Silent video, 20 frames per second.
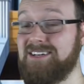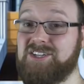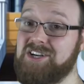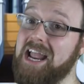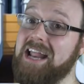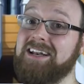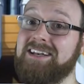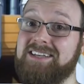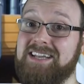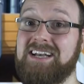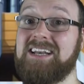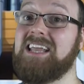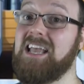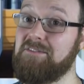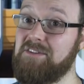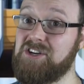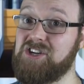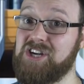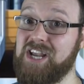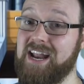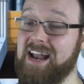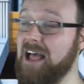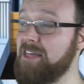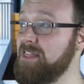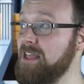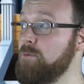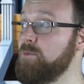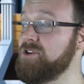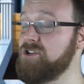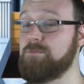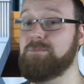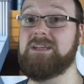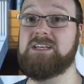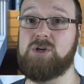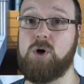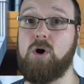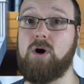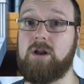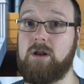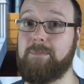and Jaden didn't give a shit. I think we should
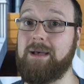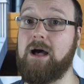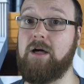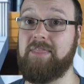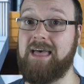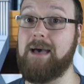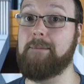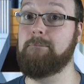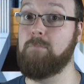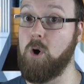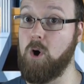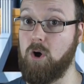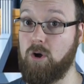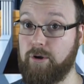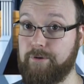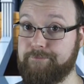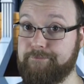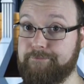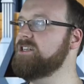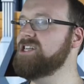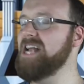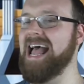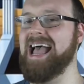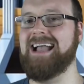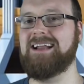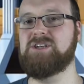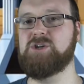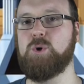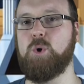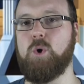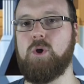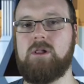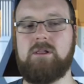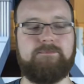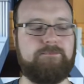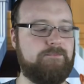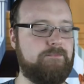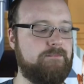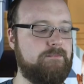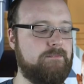be talking about that more. The tag
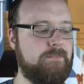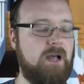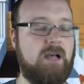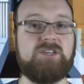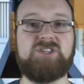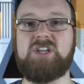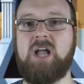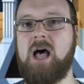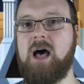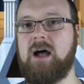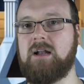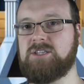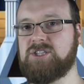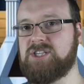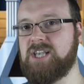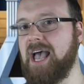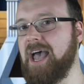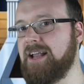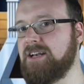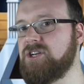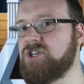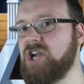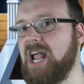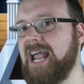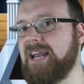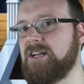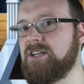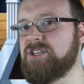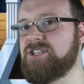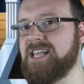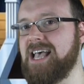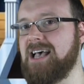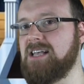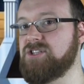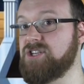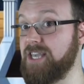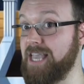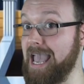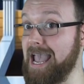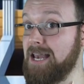duel starts, and Jaden
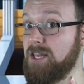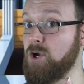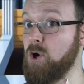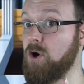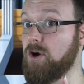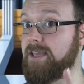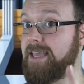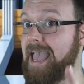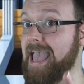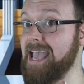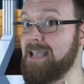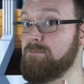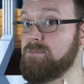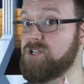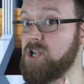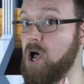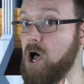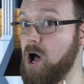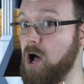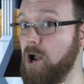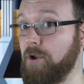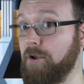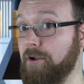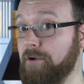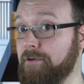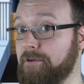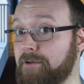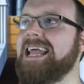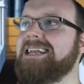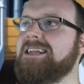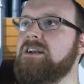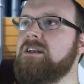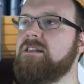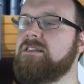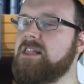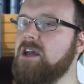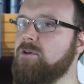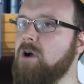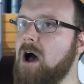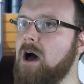says, get your games on.
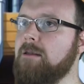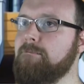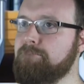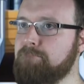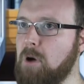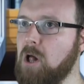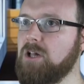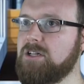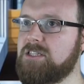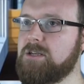Jaden, there aren't